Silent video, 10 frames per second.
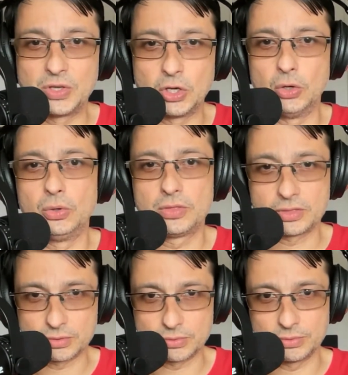go
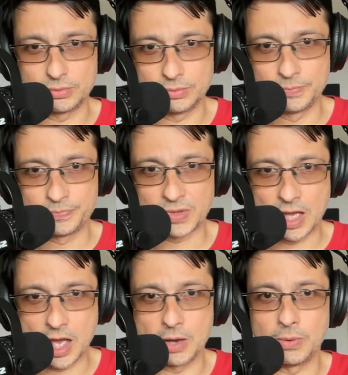through
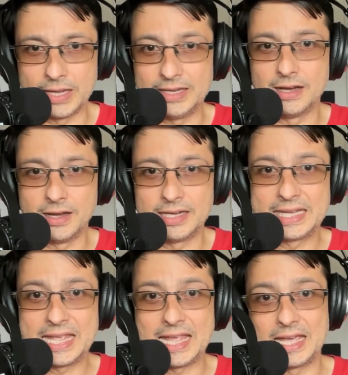how AI
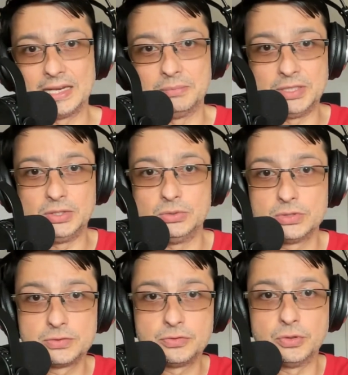can be
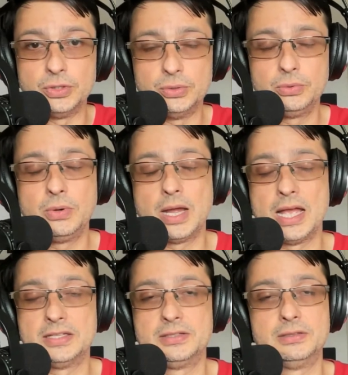used for you
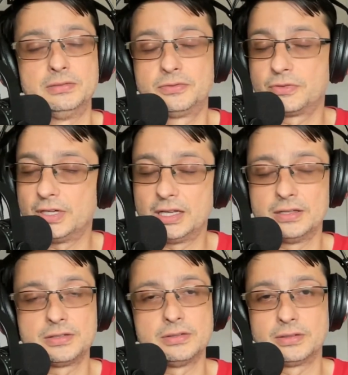as a
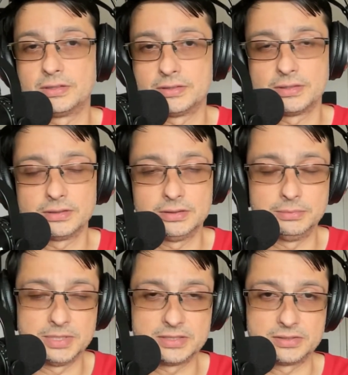freelancer, a consultant,
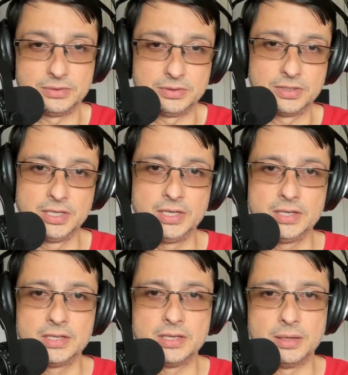a business owner.
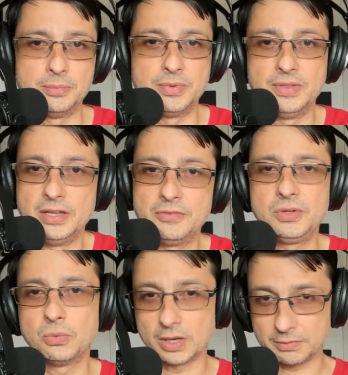If
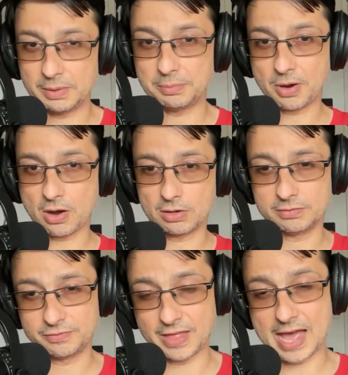you want to be part
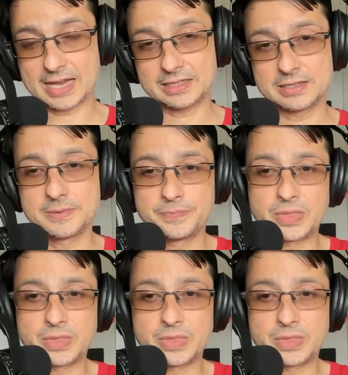of that,